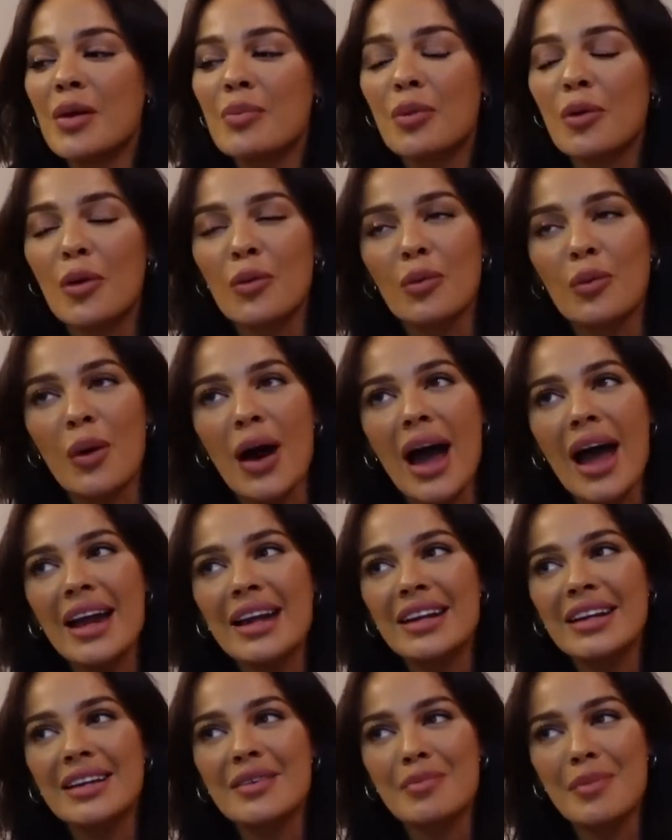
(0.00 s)
But
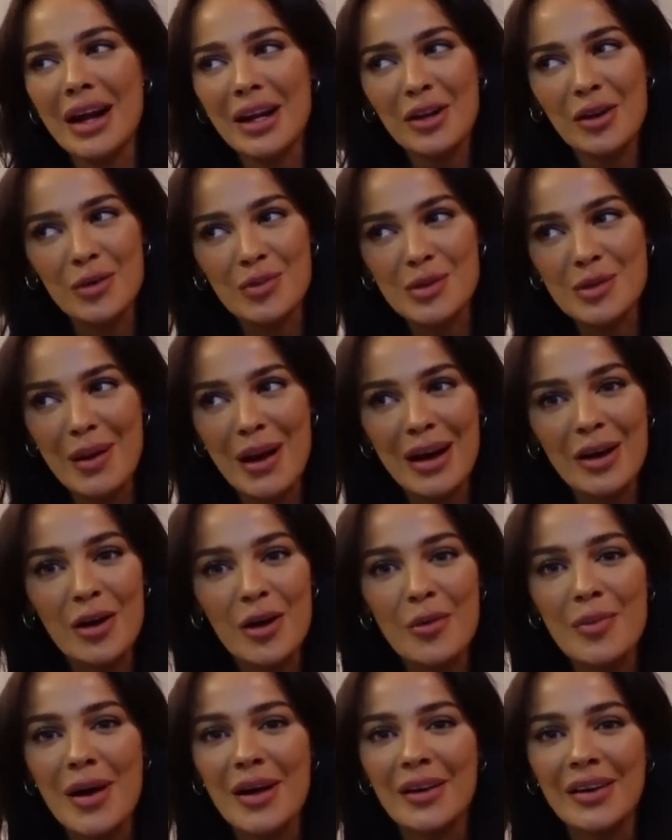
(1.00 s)
when Manny comes back
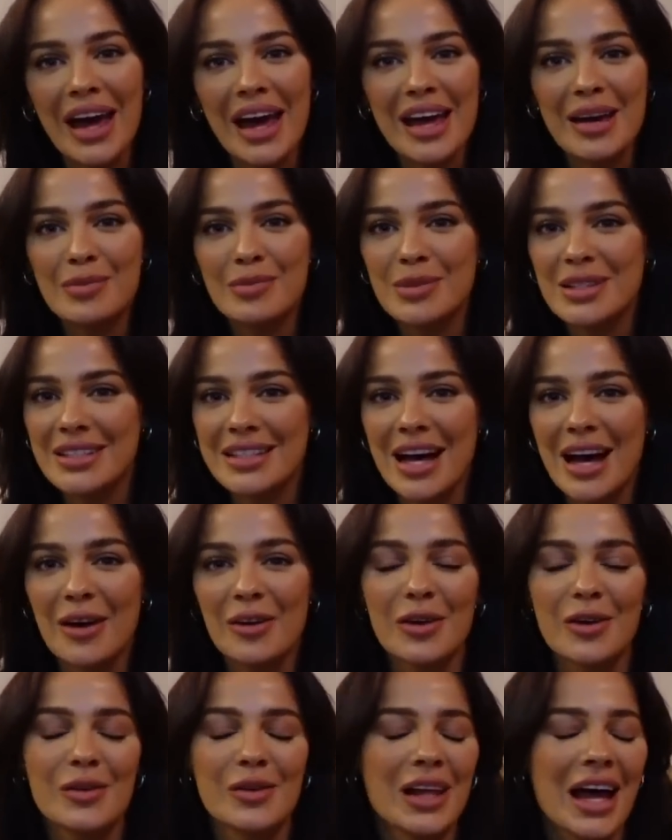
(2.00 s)
up, I'll get him to tell you.